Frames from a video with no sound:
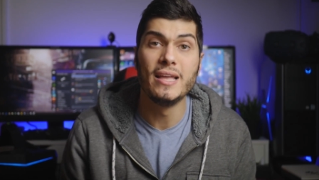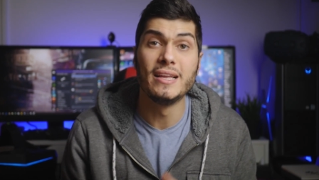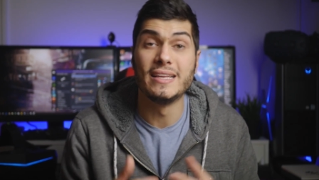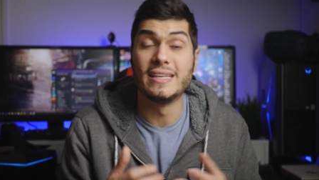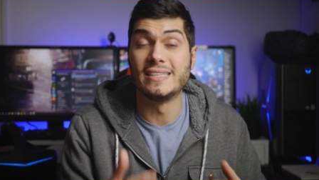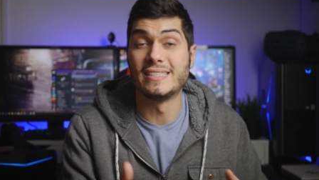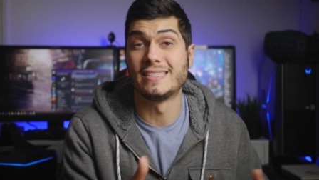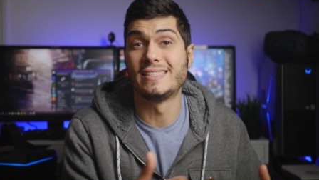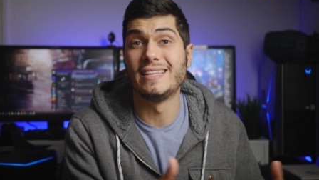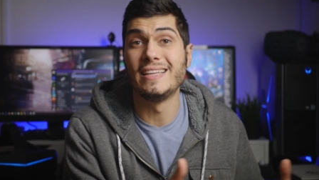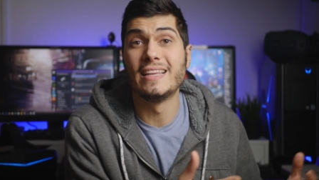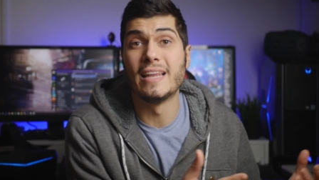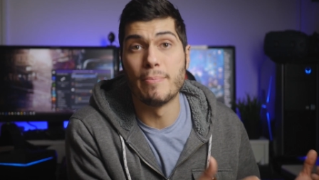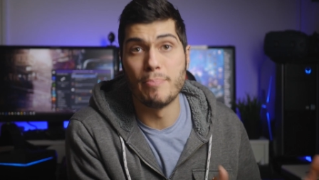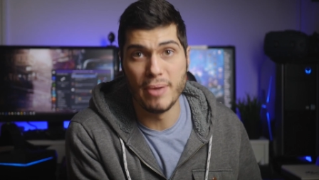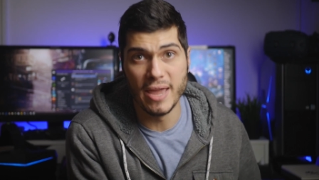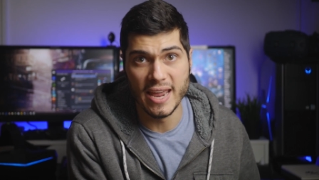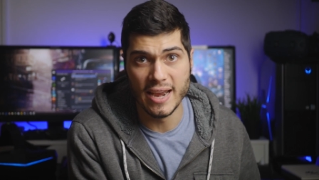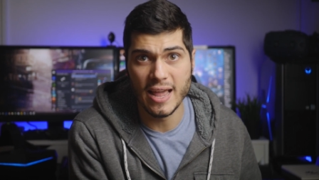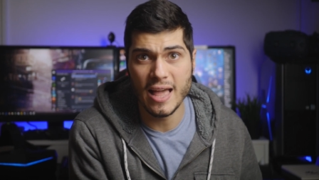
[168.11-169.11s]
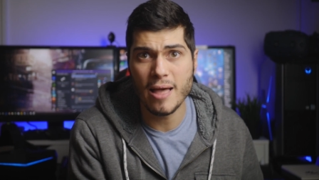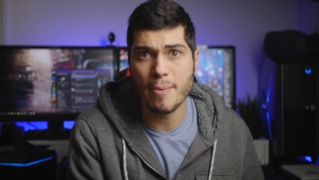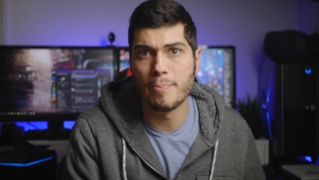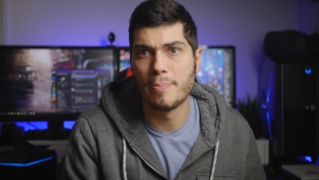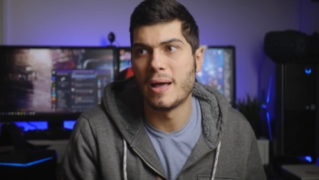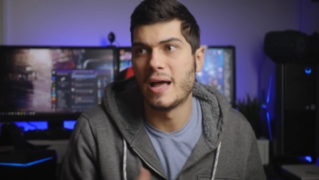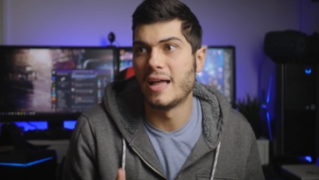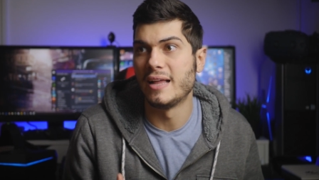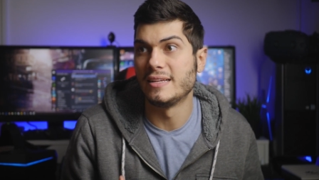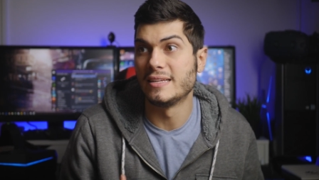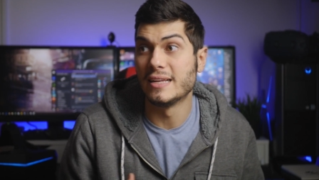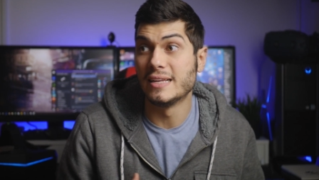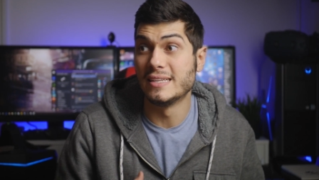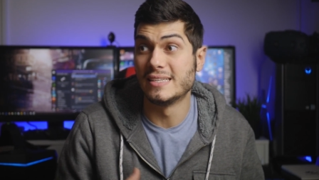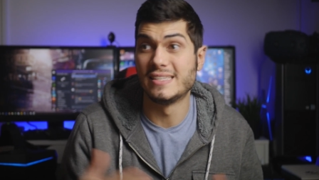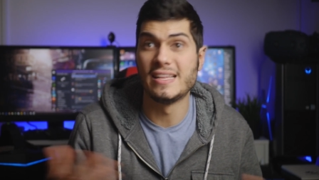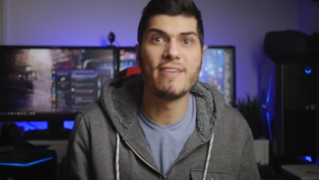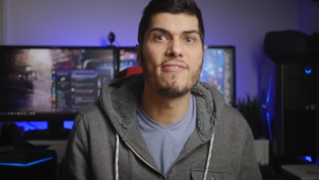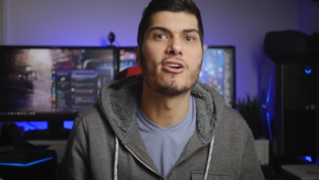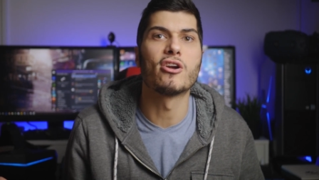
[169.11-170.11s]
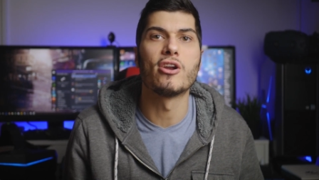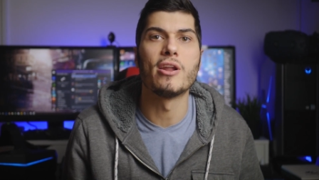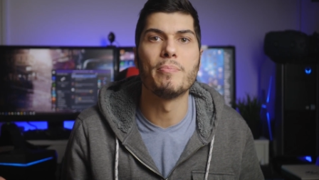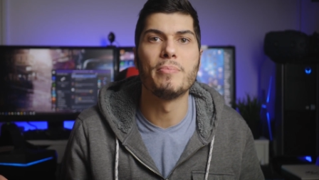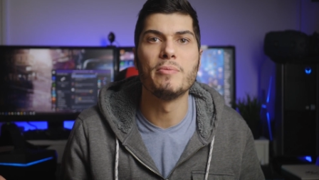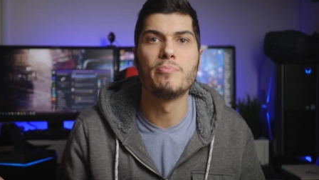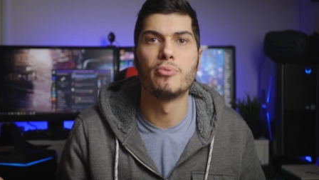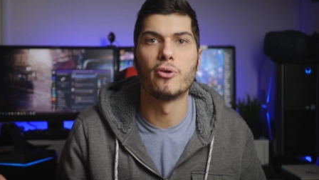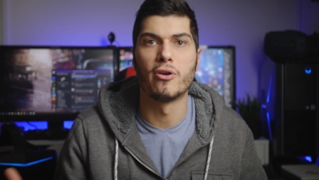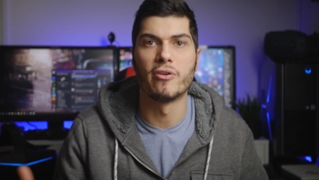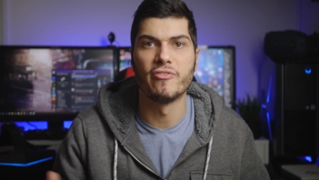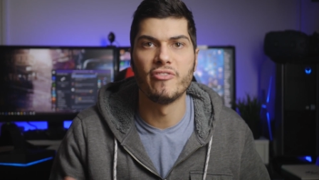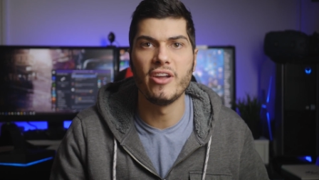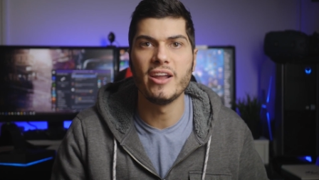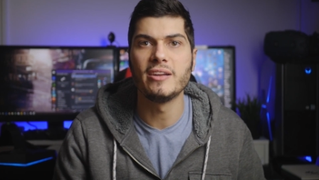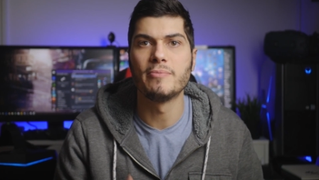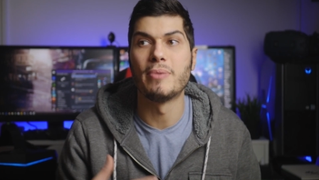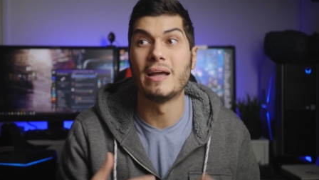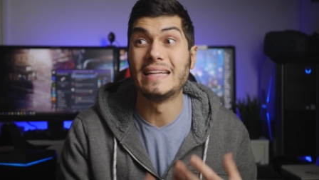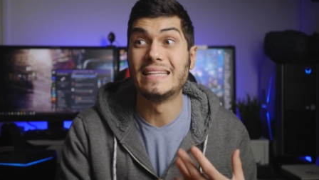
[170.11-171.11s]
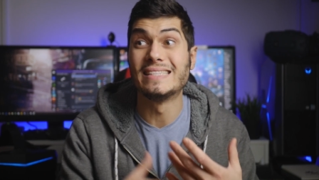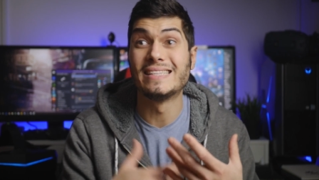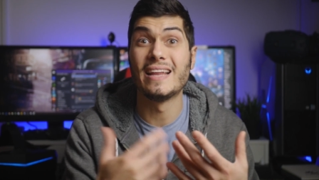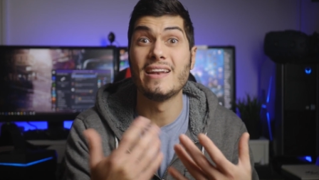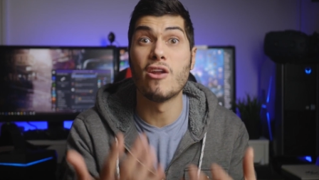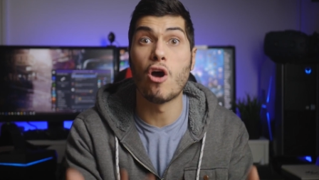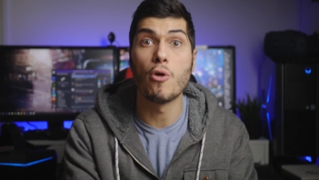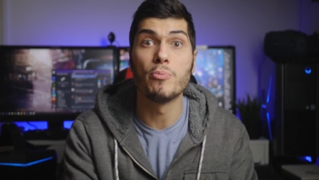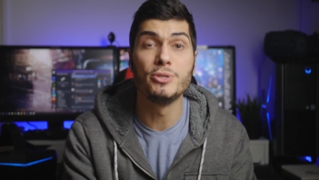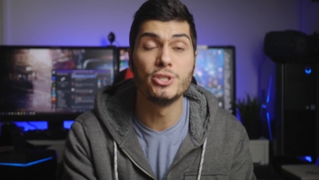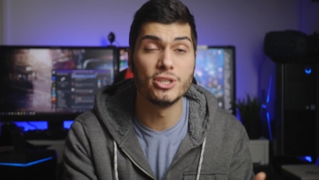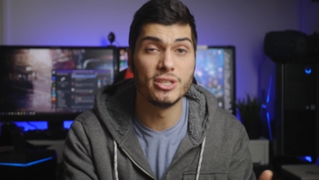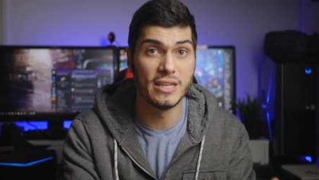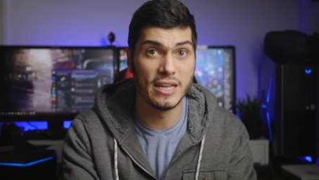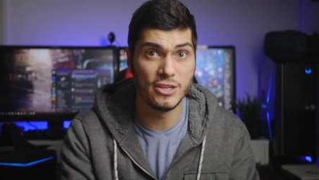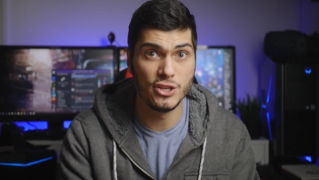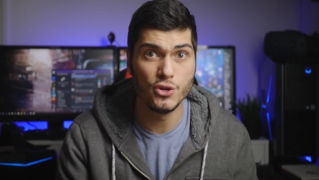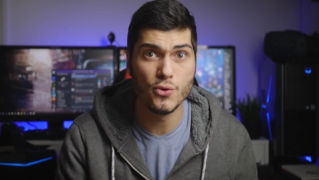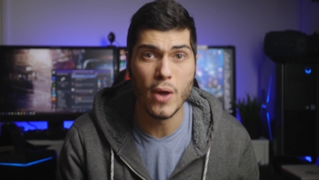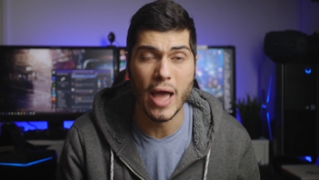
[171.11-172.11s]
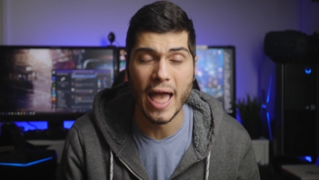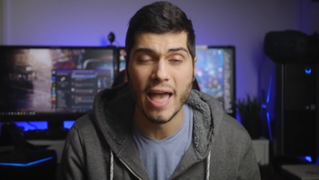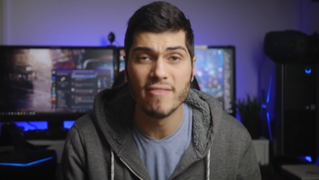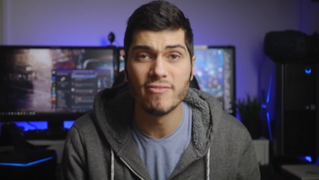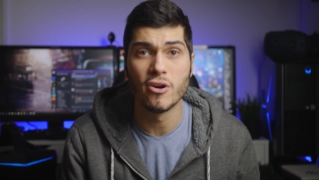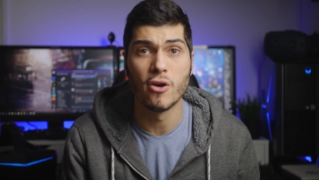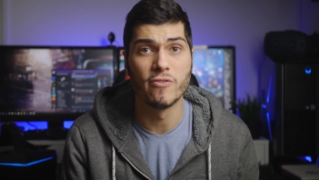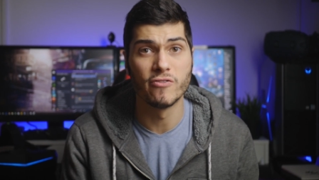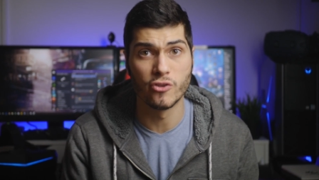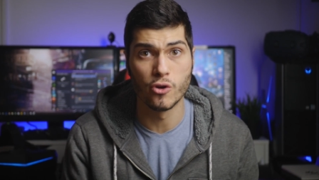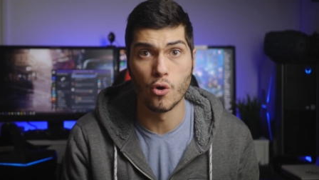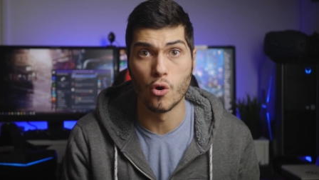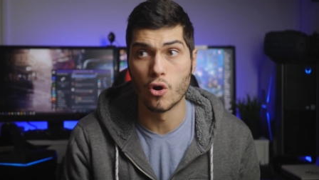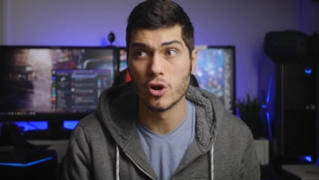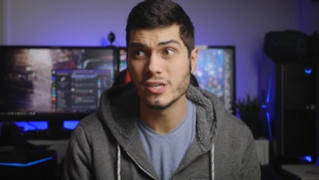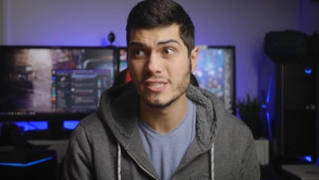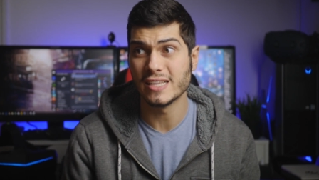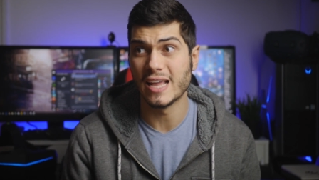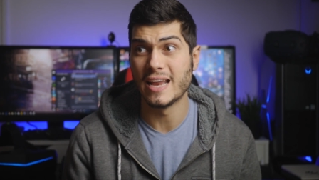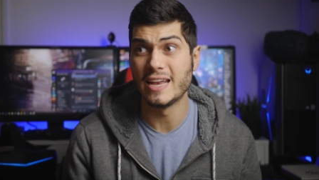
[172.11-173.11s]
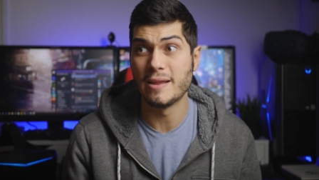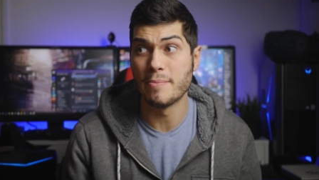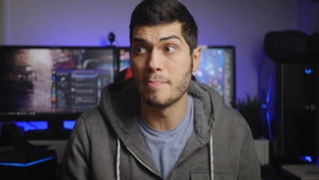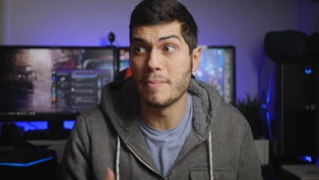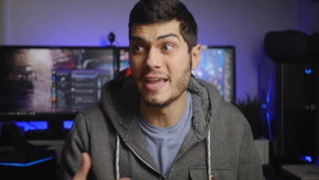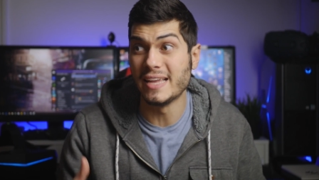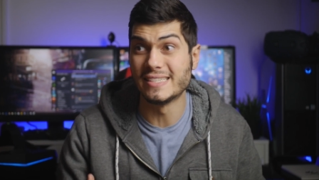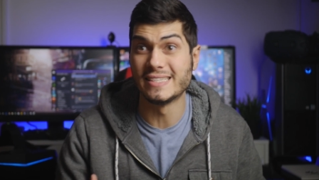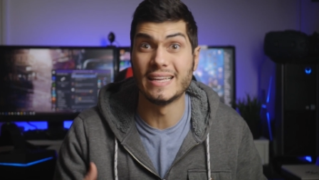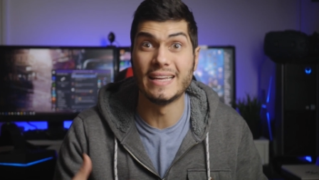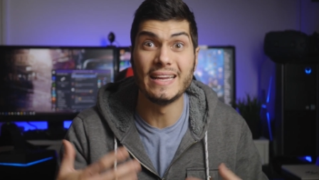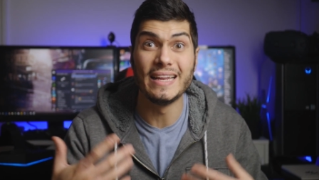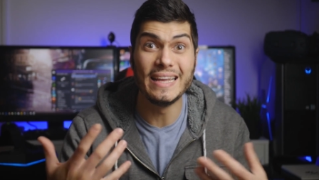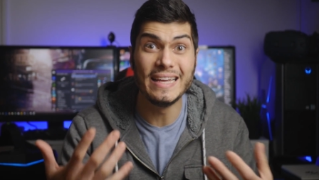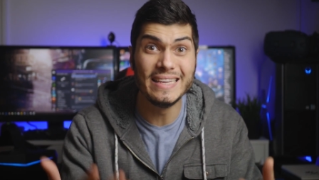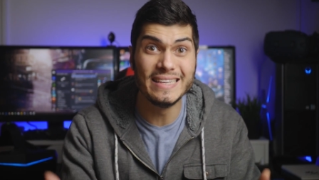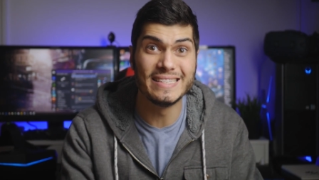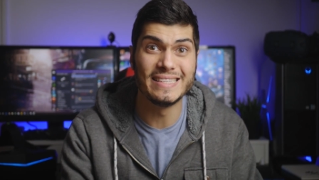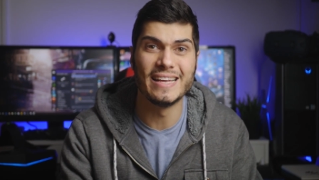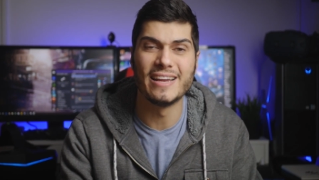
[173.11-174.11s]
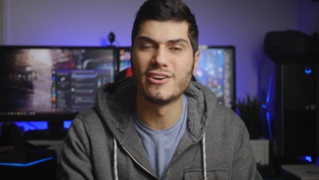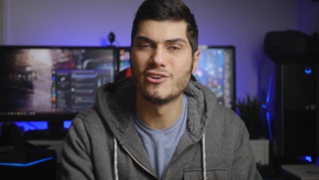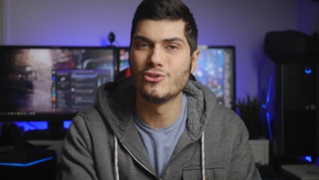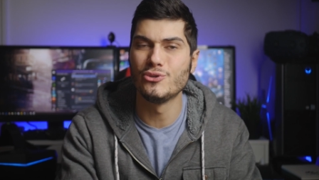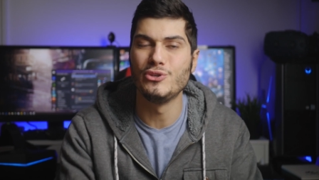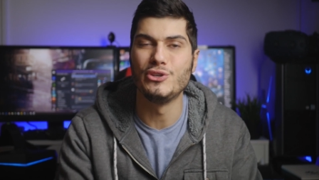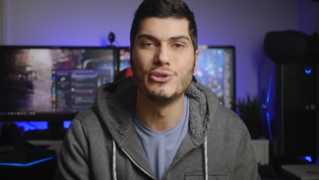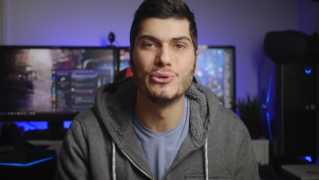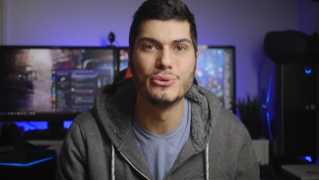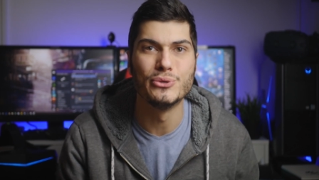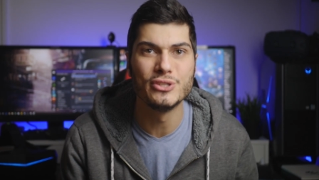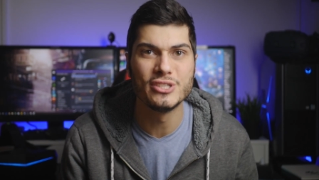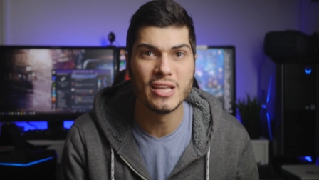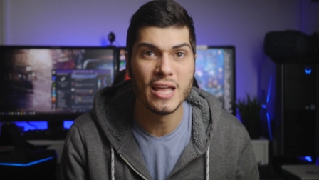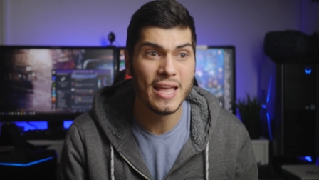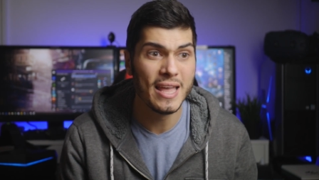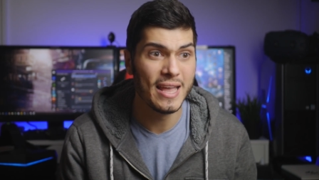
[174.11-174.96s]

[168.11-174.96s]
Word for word: it's still a beta, but it's never gonna be perfect, but it's an option that you have, of course, and it makes it easier to use,